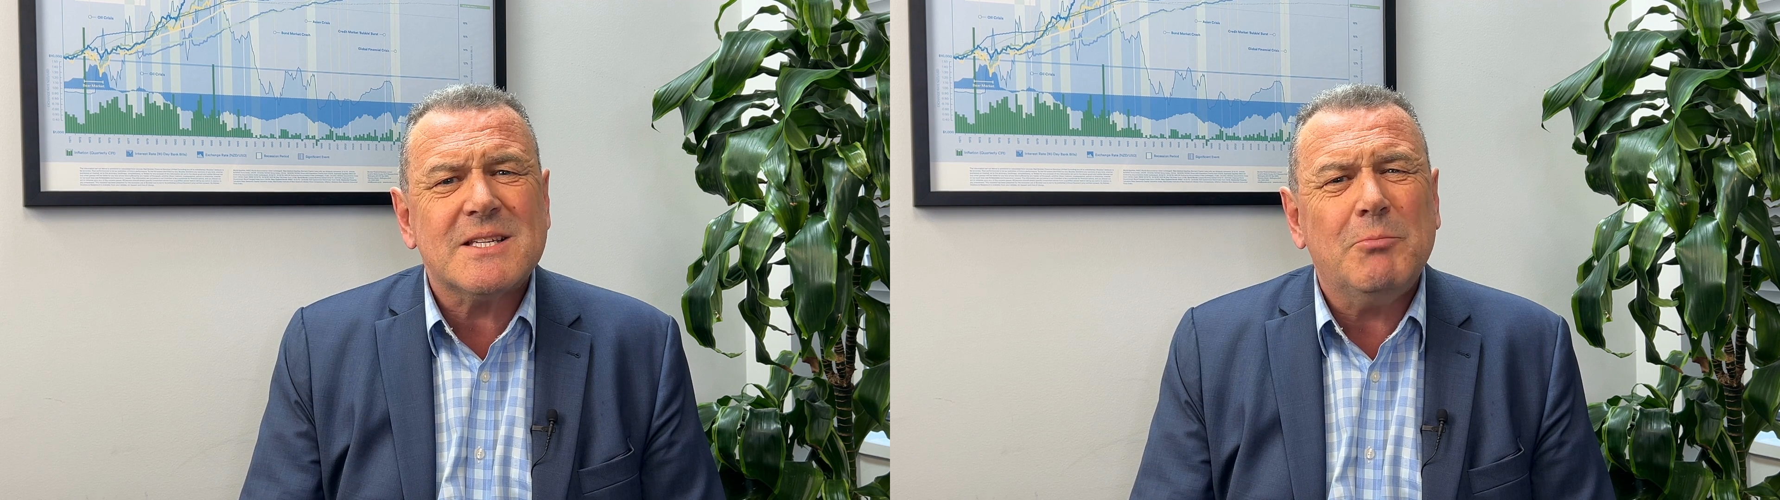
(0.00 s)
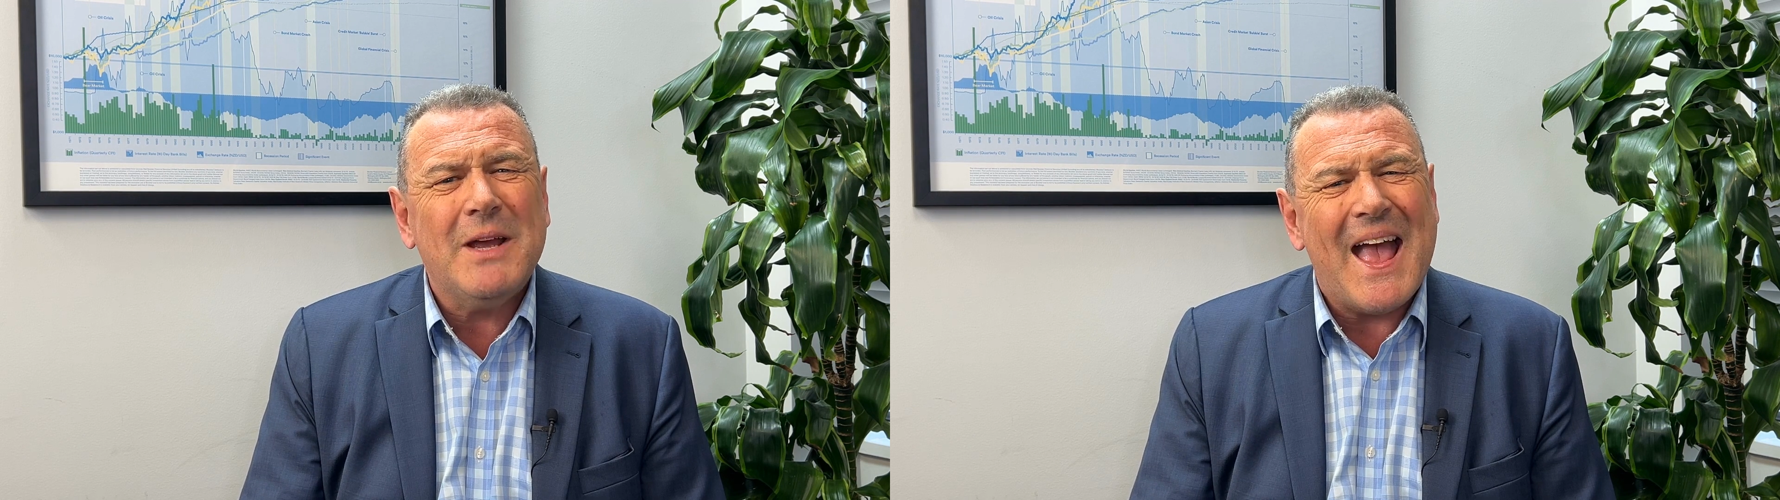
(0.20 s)

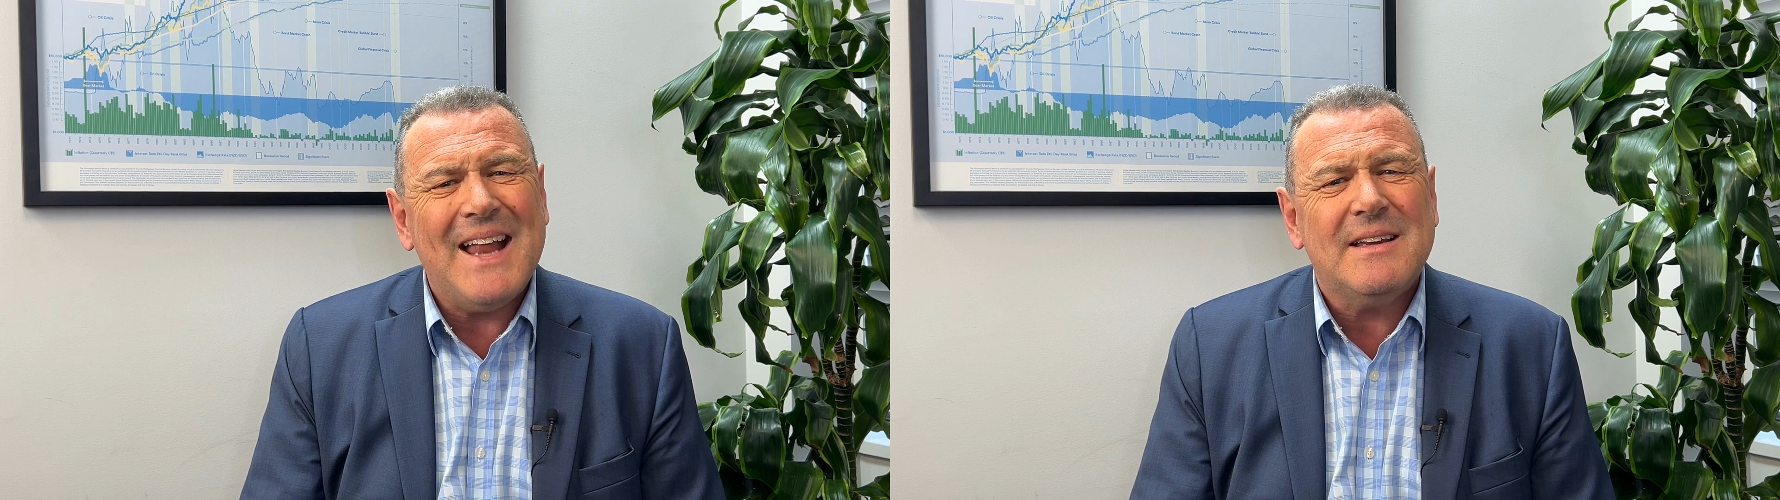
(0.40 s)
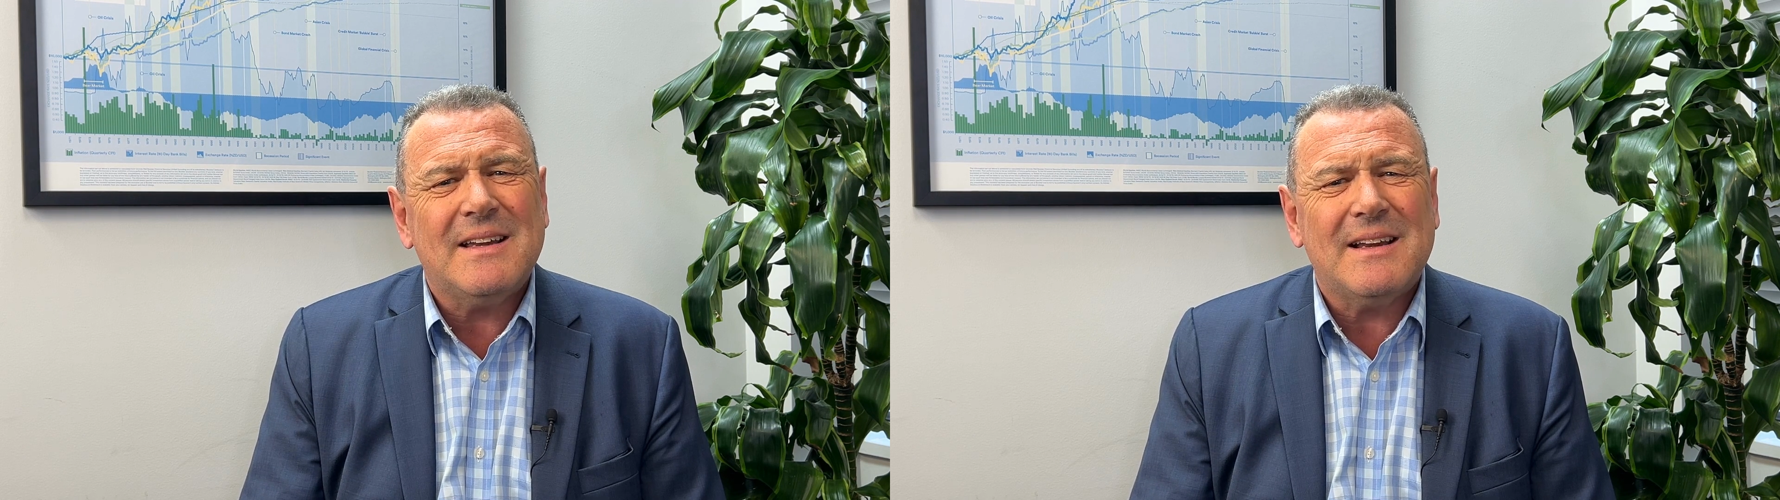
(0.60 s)
and we
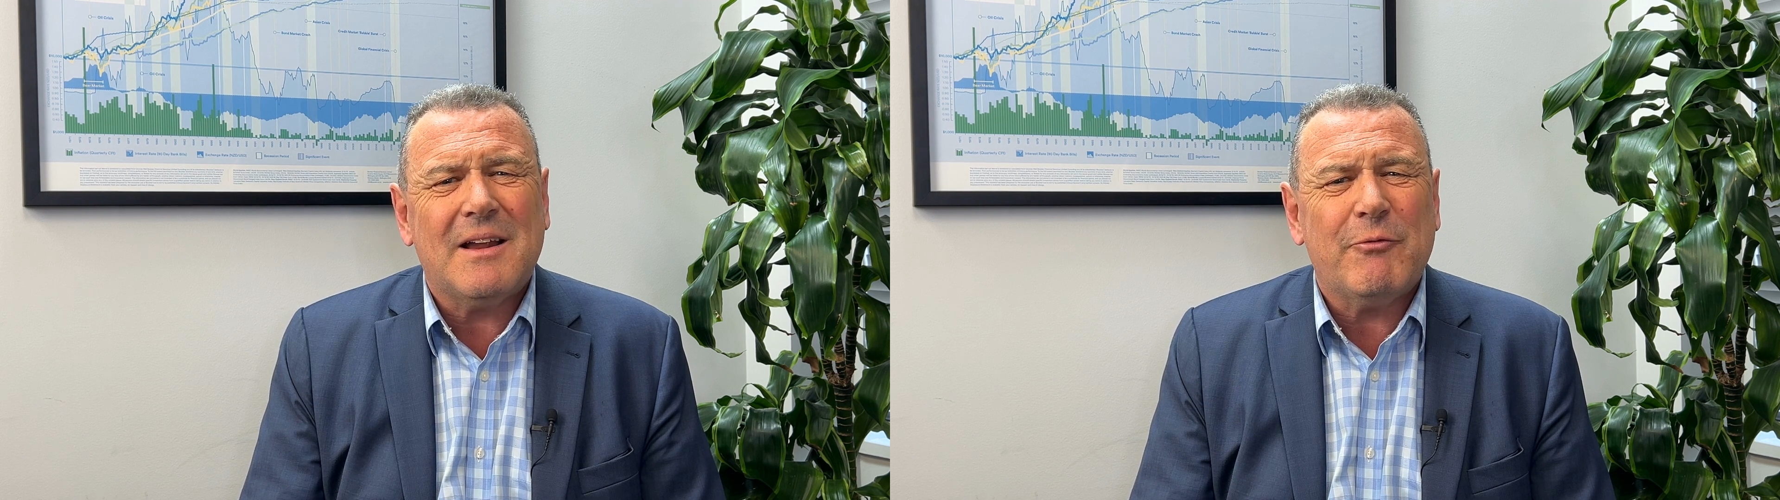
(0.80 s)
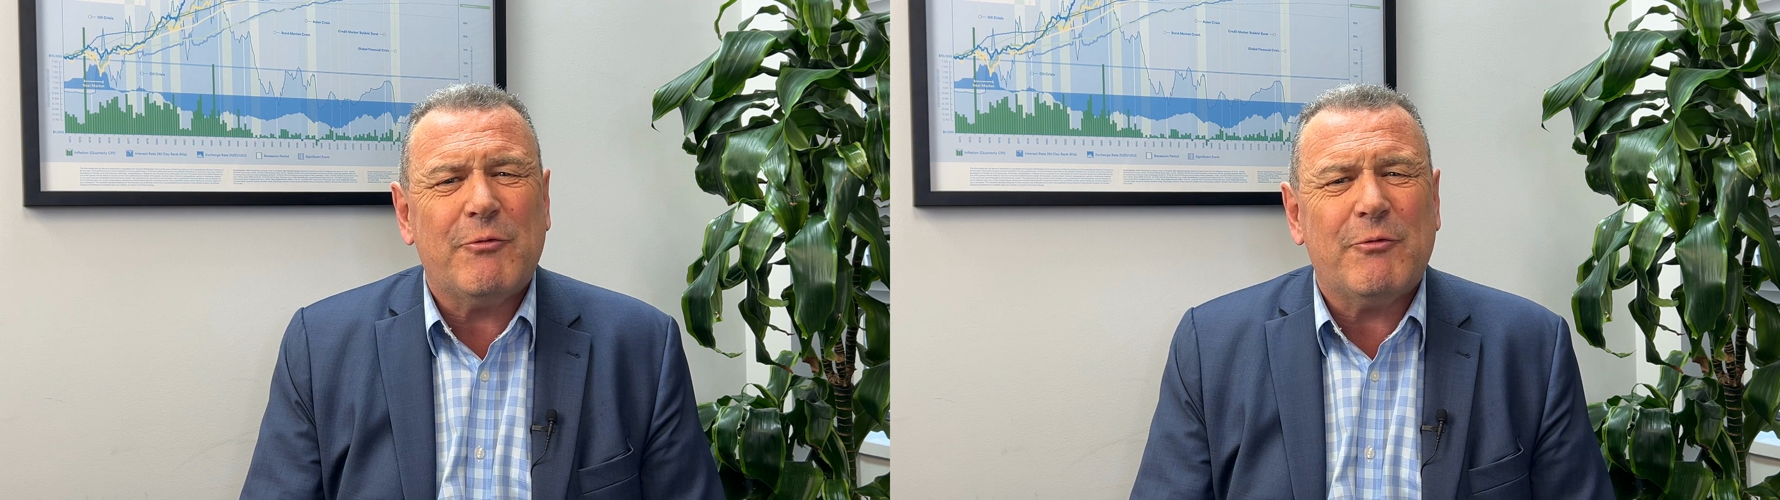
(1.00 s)
ended it at